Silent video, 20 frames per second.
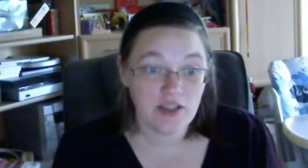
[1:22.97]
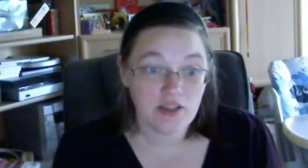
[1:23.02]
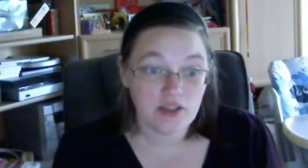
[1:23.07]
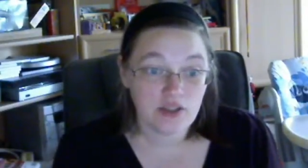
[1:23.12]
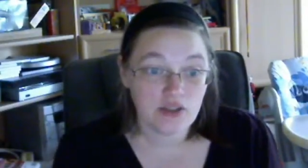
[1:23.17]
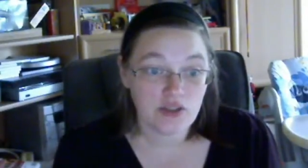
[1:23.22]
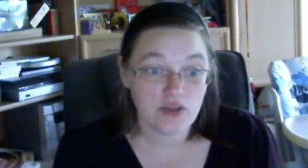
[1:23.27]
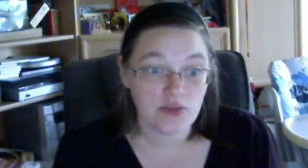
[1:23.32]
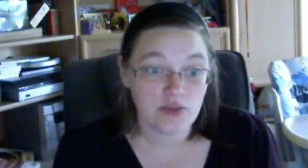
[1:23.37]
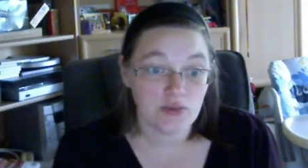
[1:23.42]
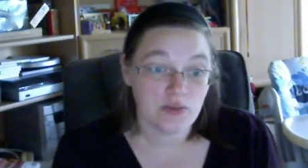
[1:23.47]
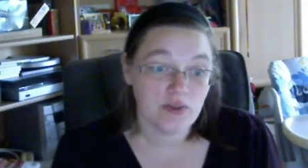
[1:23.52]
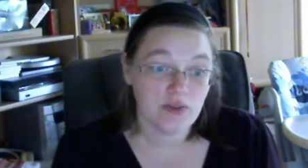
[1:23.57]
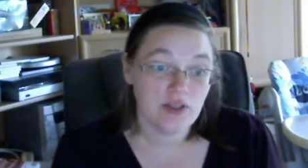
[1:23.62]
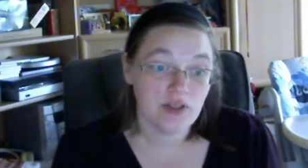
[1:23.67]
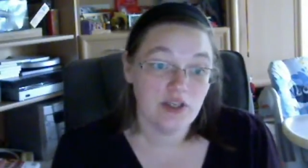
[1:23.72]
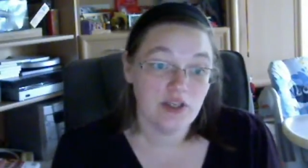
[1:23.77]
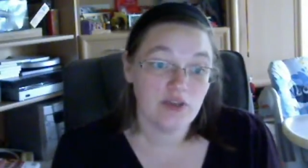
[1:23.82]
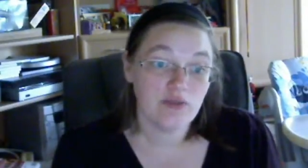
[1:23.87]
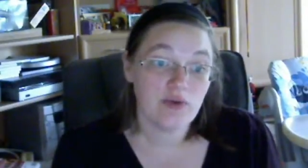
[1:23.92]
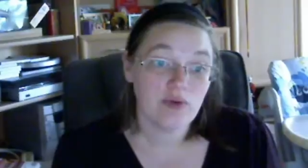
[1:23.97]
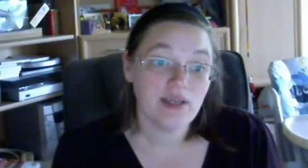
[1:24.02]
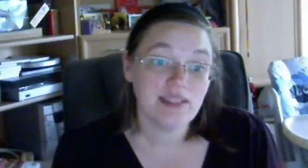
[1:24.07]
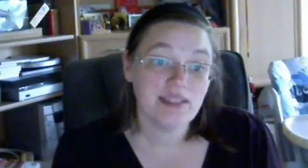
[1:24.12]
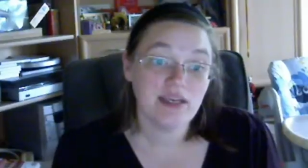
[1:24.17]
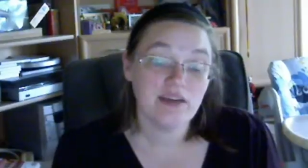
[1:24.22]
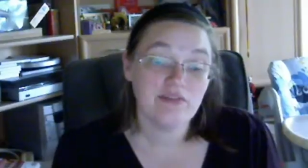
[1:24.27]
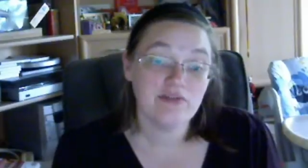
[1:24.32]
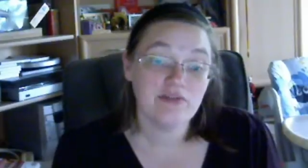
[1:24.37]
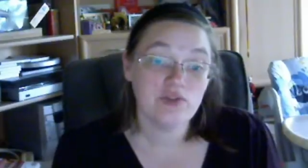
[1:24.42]
2. Write
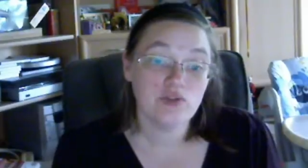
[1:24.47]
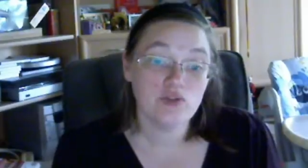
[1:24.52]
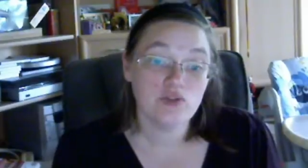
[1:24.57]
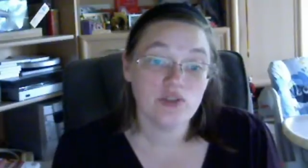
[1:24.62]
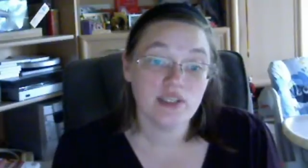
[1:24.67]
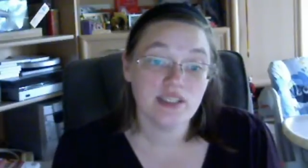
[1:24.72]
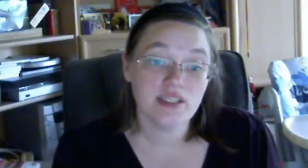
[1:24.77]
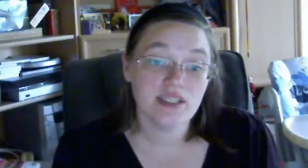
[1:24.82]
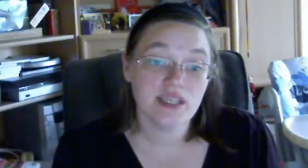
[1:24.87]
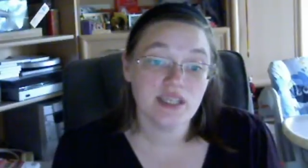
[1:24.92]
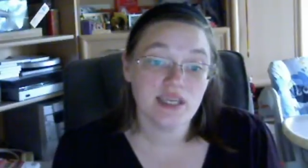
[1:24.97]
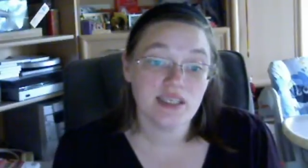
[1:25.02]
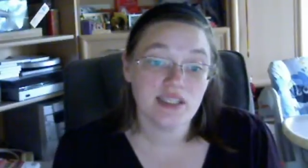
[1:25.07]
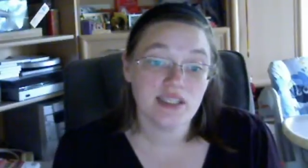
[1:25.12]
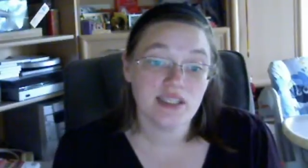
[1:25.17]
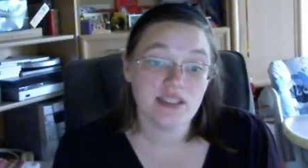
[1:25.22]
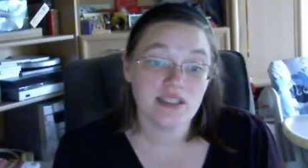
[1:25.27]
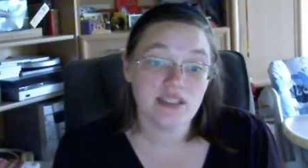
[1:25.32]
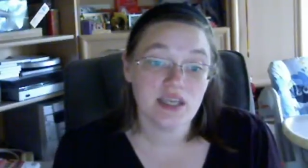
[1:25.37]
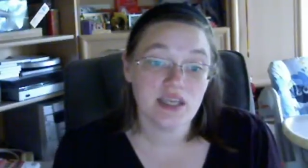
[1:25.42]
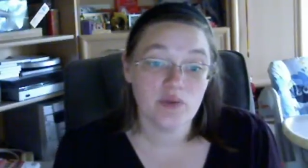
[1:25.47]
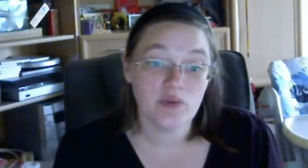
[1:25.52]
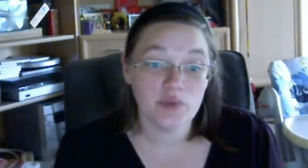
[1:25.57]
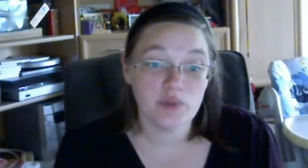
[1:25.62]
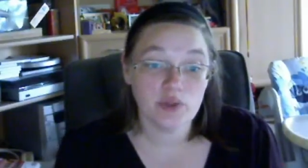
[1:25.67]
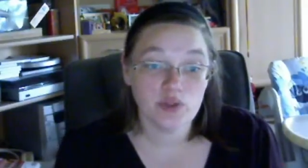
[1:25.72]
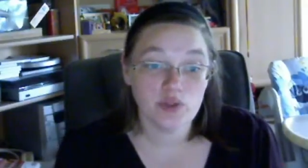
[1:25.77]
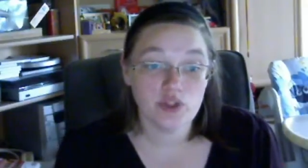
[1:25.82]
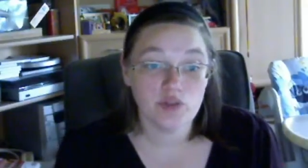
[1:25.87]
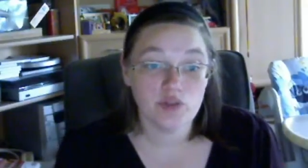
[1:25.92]
down a few tricks and ideas that help
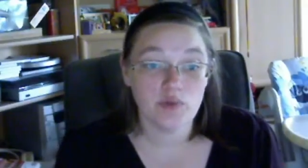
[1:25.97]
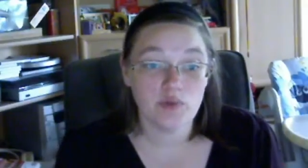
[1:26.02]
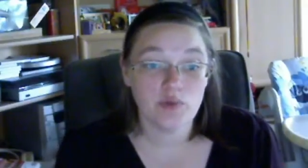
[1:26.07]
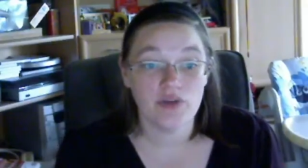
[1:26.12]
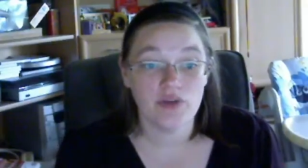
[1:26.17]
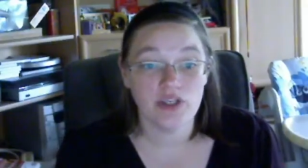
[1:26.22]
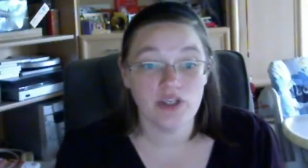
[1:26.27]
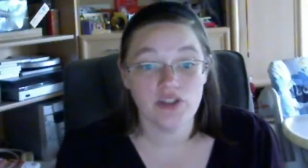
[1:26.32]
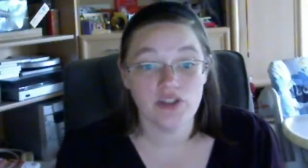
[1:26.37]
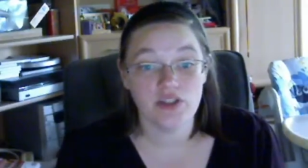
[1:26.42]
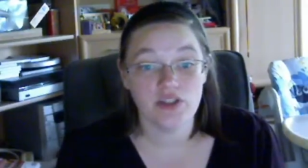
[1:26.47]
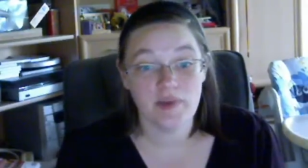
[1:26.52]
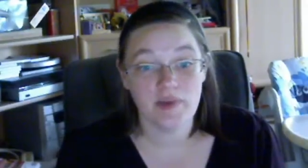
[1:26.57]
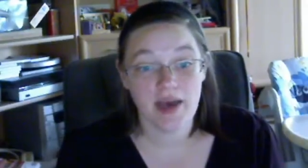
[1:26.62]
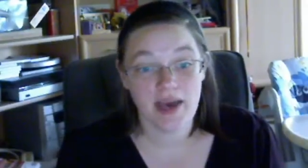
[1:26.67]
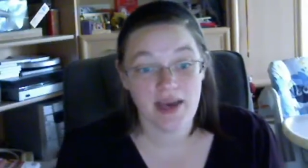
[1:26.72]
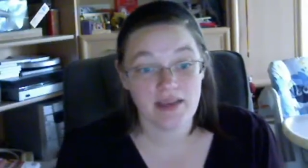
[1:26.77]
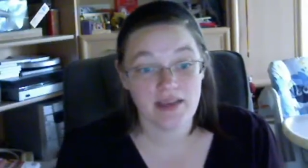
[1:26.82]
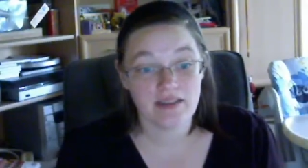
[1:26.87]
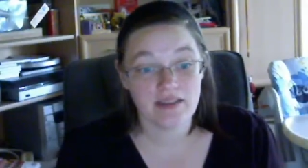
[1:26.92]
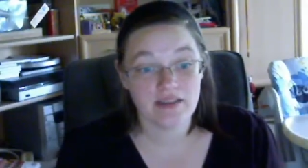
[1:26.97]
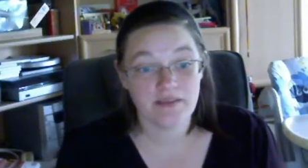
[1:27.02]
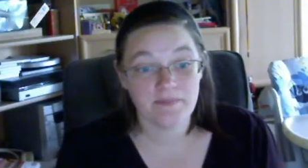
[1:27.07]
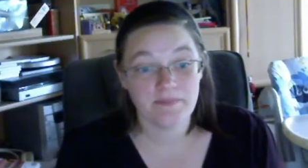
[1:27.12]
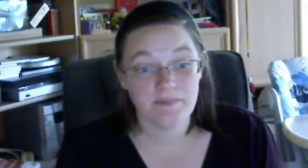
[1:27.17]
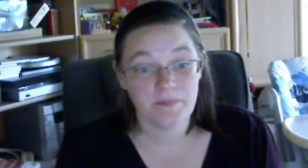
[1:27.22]
boost your motivation in the past.